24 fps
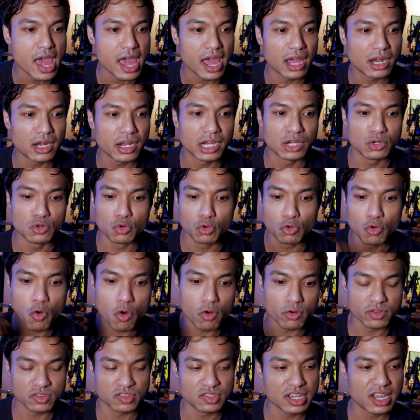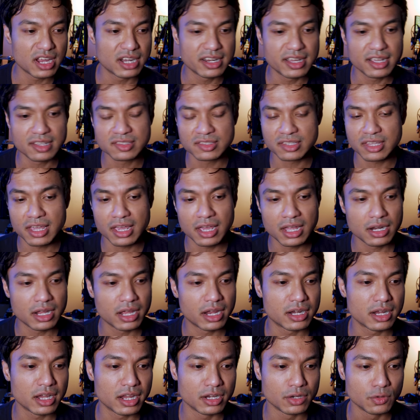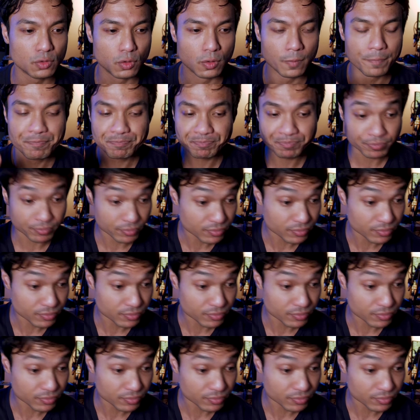and I know Corsair does that, and I know